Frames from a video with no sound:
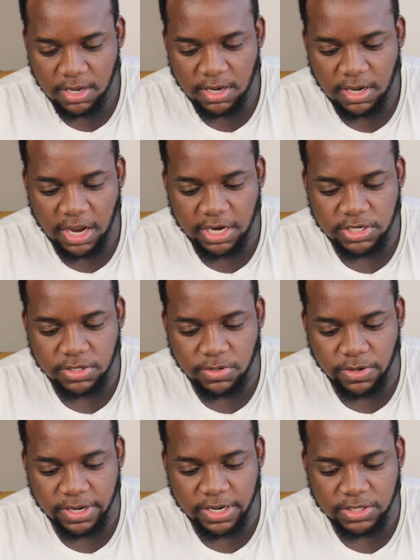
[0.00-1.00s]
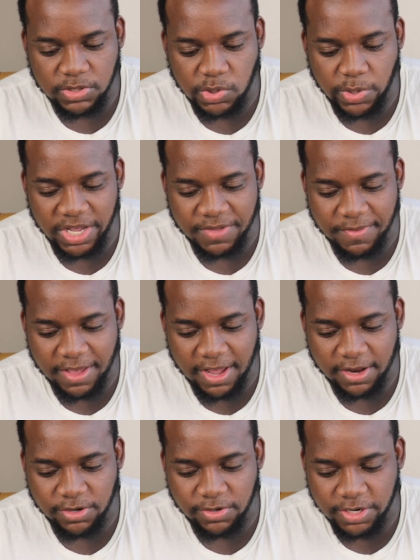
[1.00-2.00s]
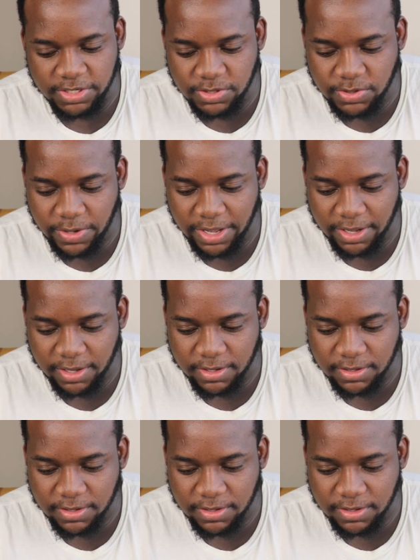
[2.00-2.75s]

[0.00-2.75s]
Nate, you are going in too quick, man. You are going too quick.